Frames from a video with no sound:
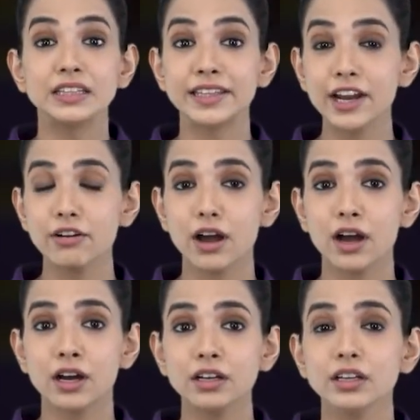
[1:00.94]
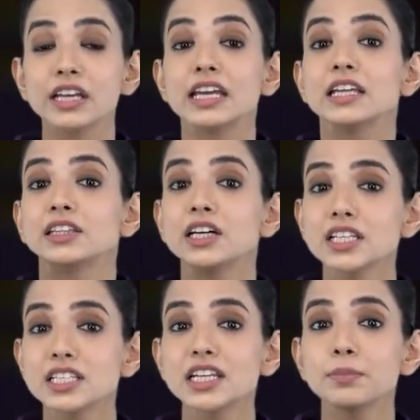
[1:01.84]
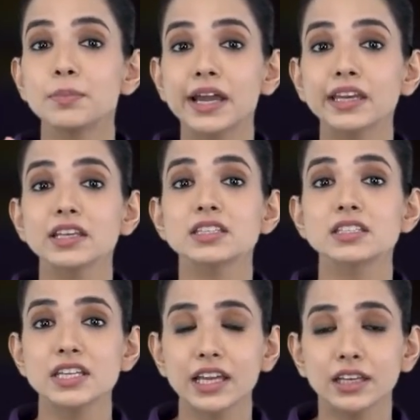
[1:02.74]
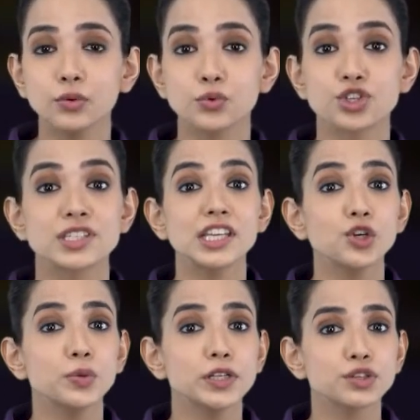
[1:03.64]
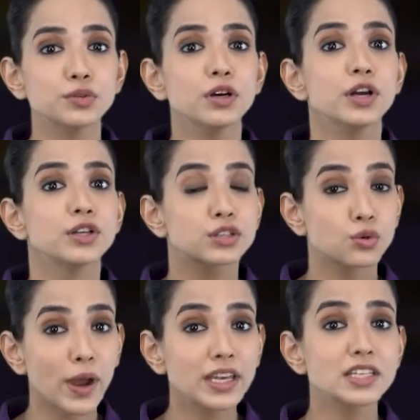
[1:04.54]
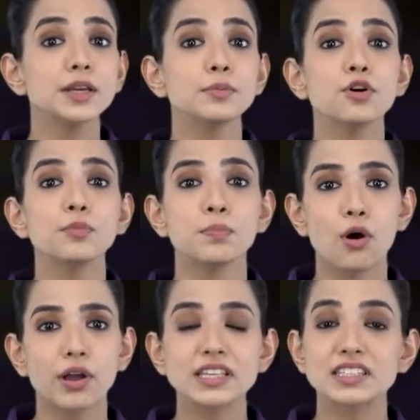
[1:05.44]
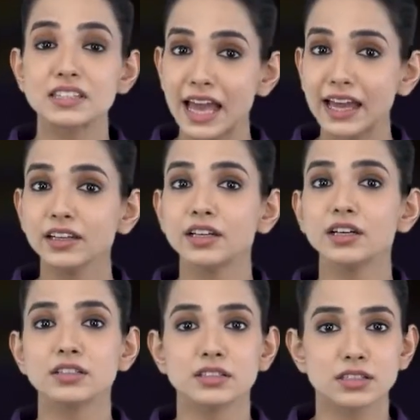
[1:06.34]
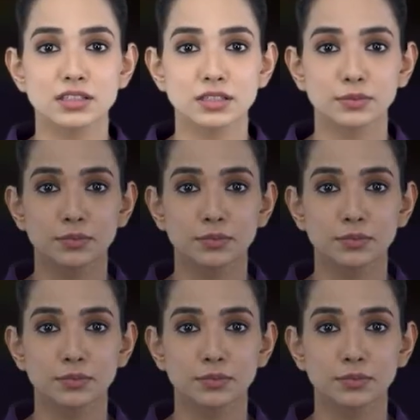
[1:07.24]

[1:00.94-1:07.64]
There are 30 minus 10, which equal to 20 more boys than girls.